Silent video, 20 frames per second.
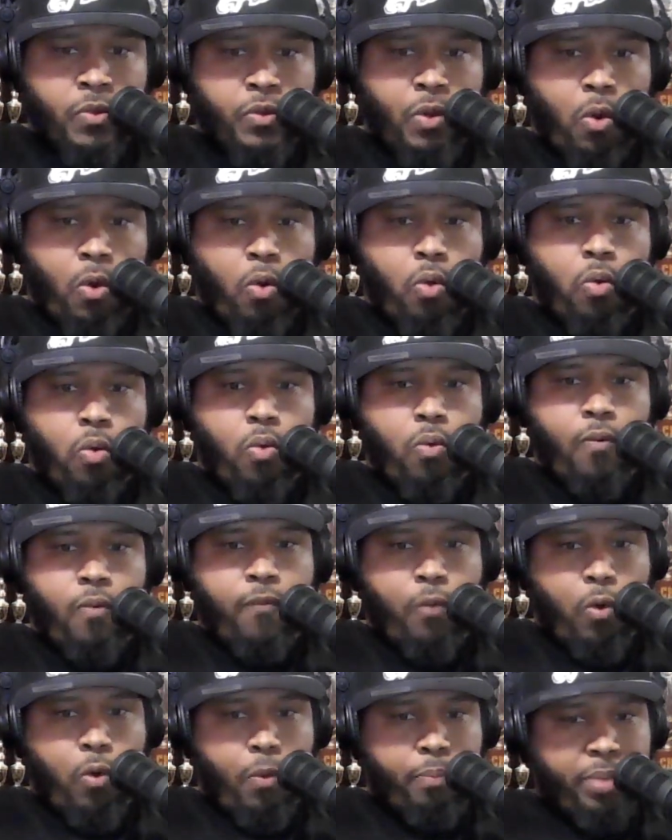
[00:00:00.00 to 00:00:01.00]

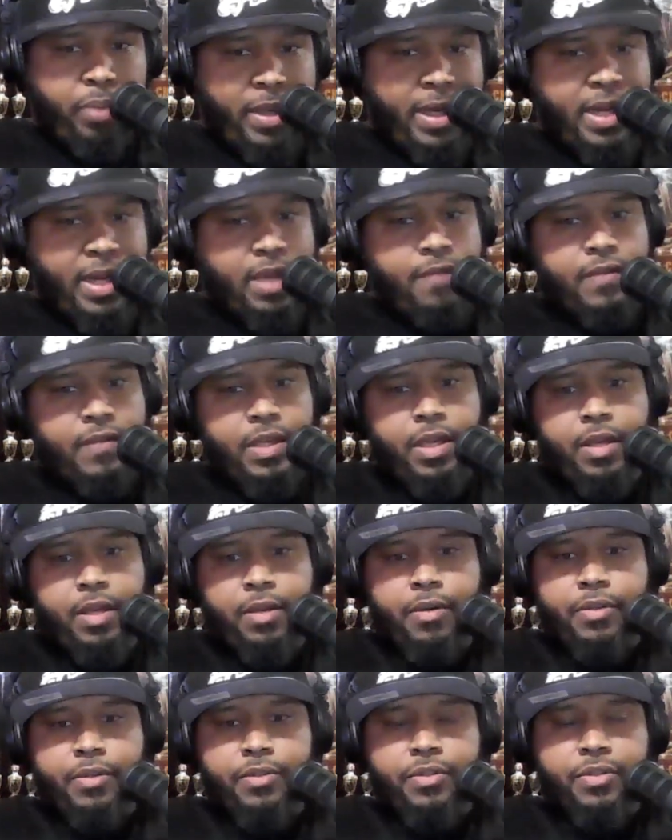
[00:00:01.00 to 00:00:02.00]
So for plenty of
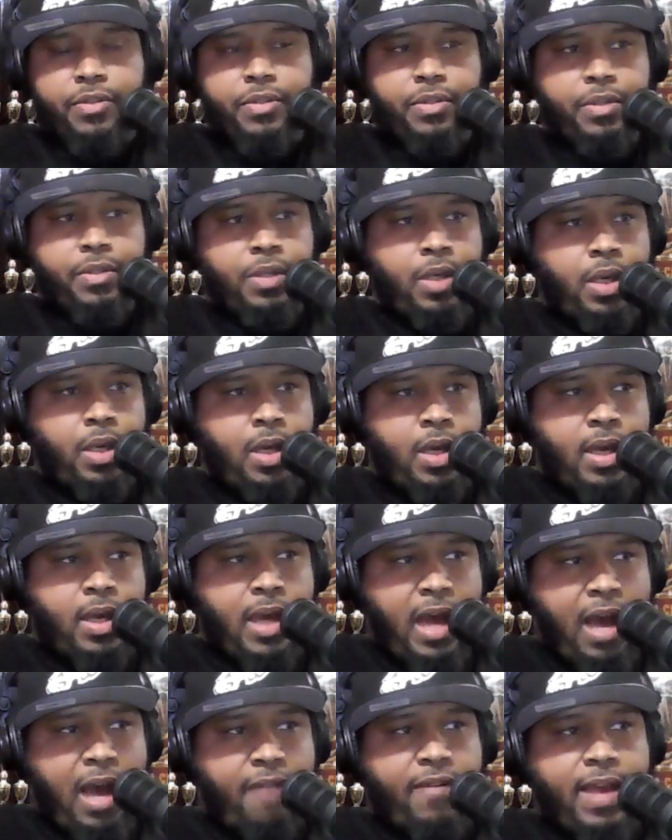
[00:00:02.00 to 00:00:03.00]
years,
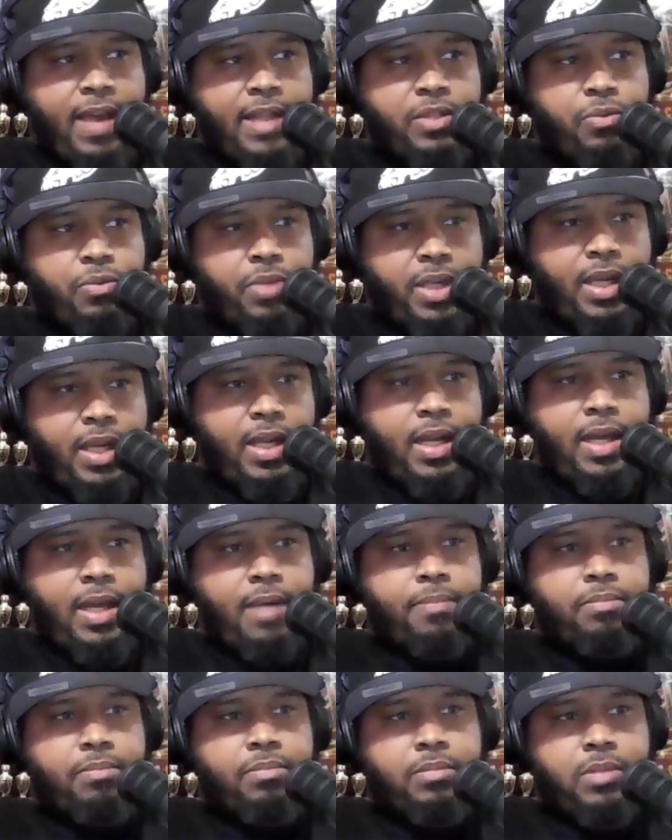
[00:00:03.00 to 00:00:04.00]
I've had to get
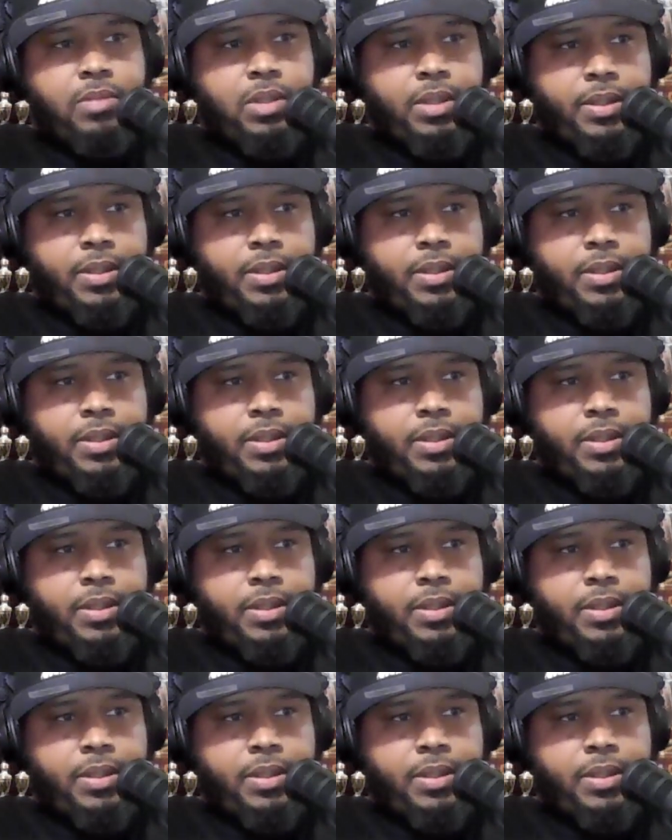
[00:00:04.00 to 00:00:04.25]
up,